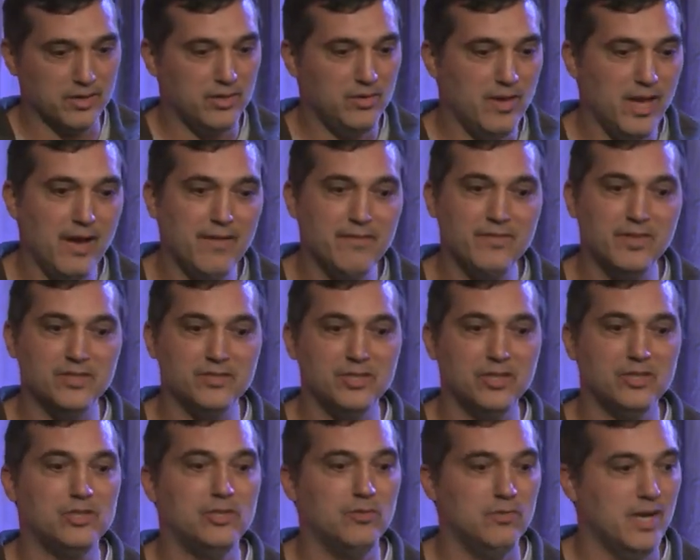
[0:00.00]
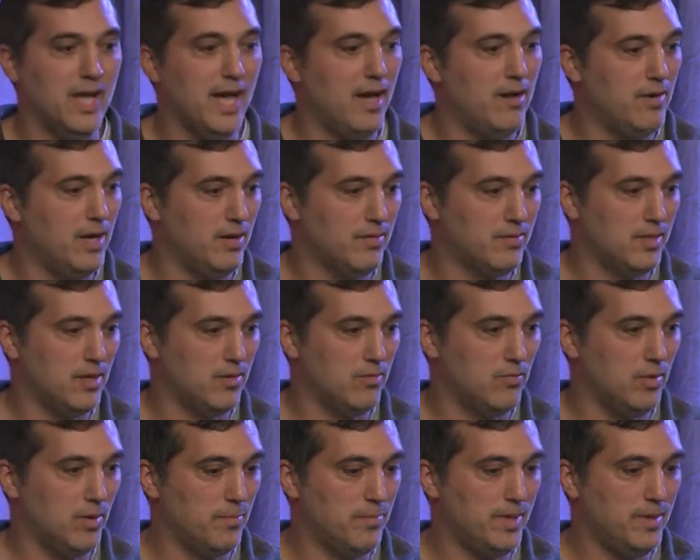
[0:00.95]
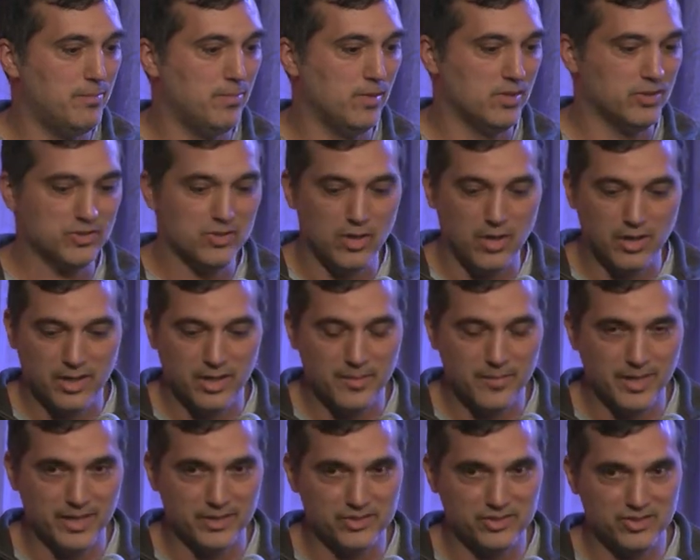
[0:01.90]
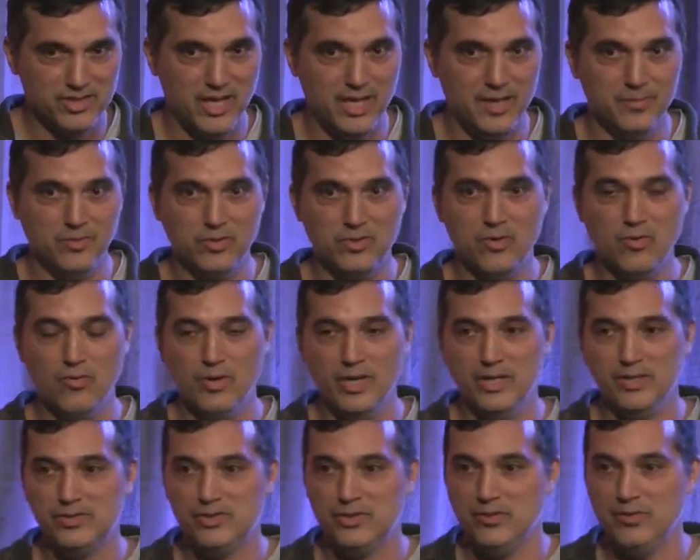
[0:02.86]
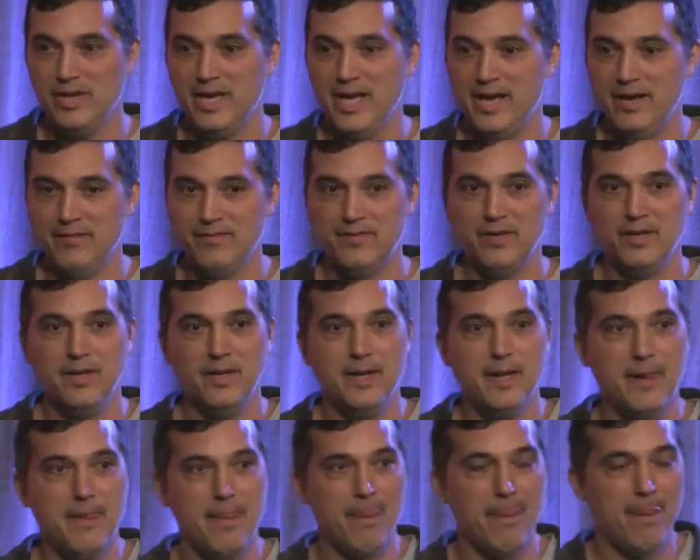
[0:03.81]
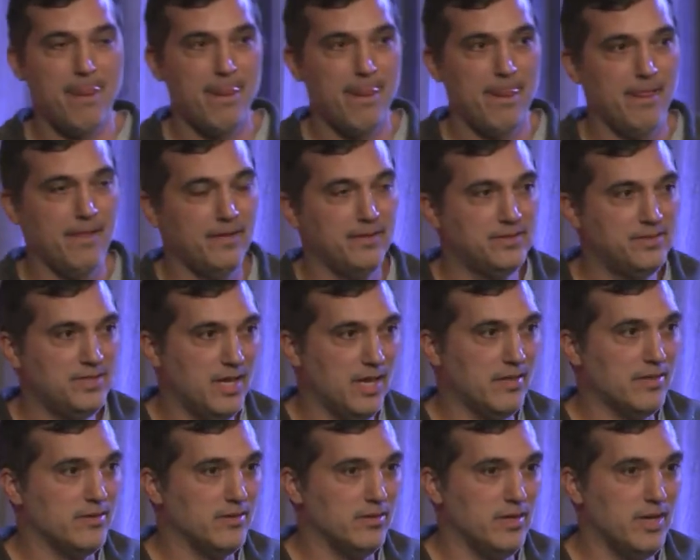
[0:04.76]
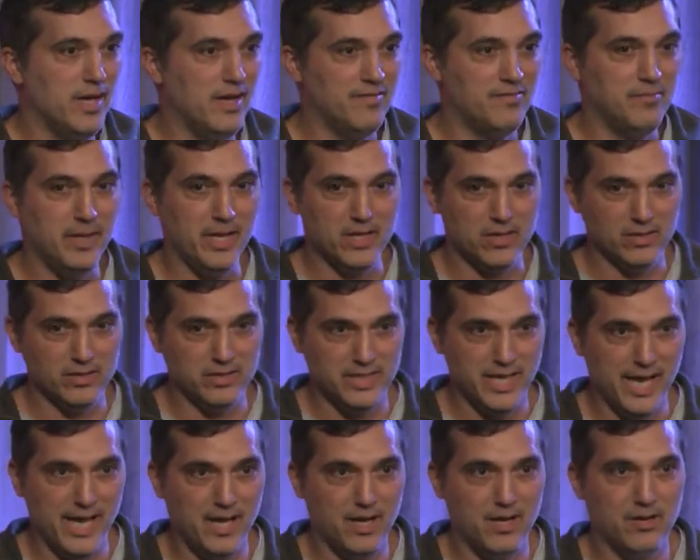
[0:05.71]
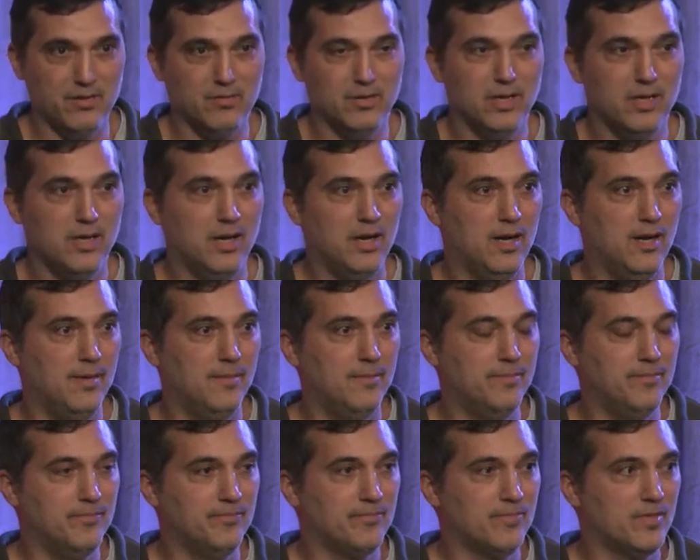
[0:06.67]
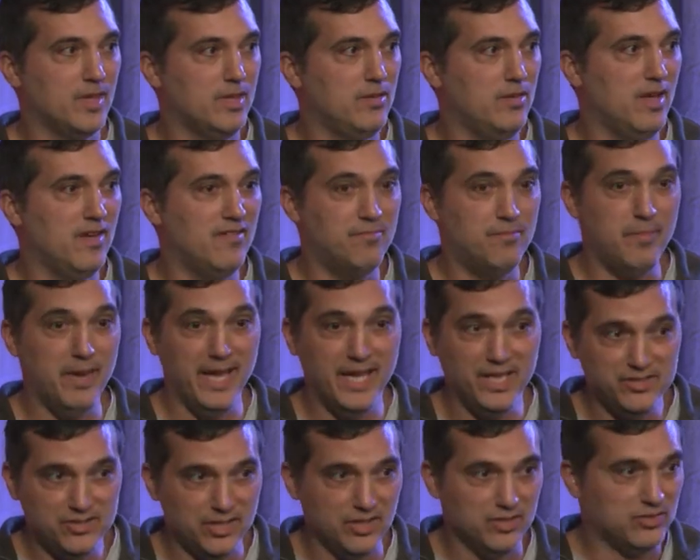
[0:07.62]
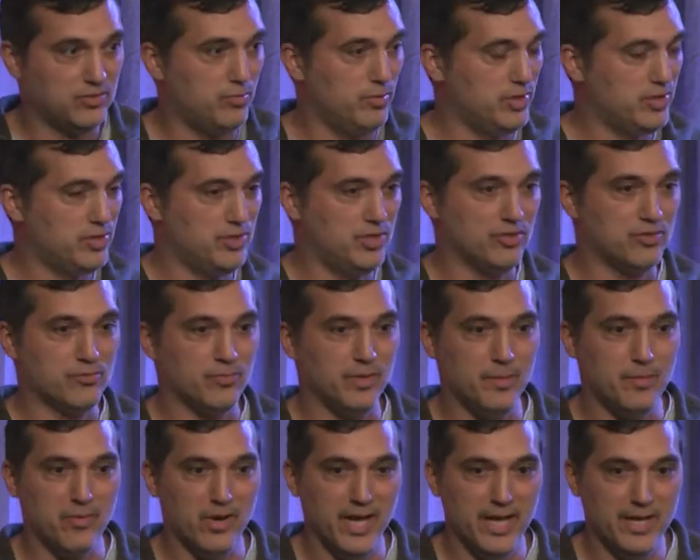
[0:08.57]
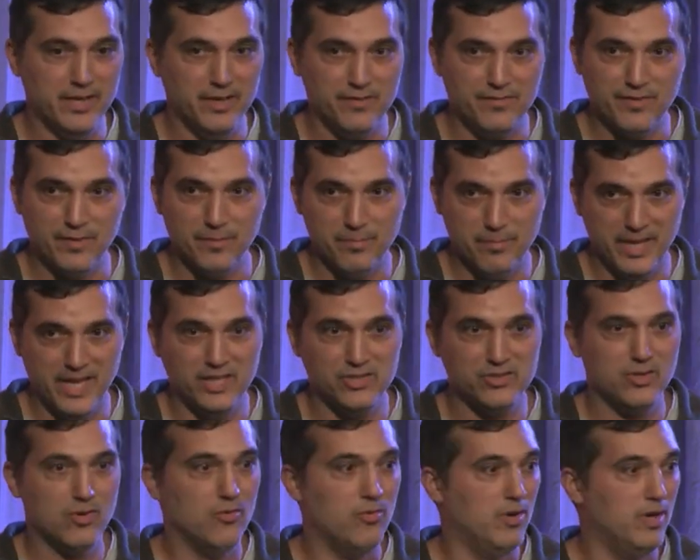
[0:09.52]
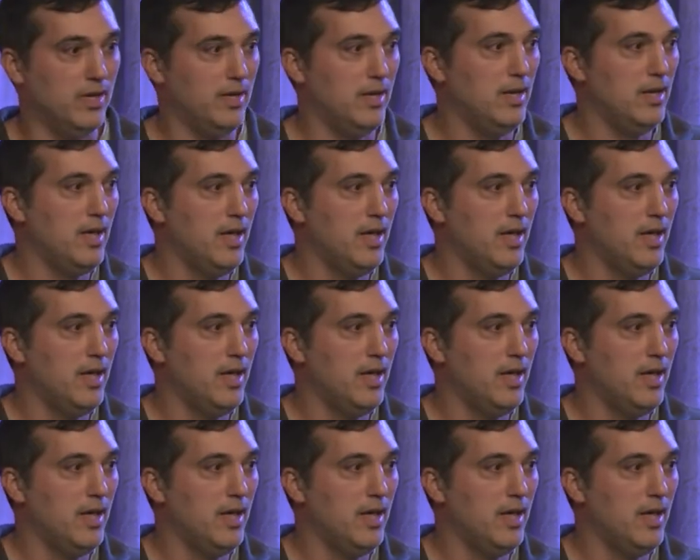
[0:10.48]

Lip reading: You have this issue now out there where people are talking about stable coins. So you have Tether, you have MakerDAO, you have Basis, which just rebranded from Basecoin.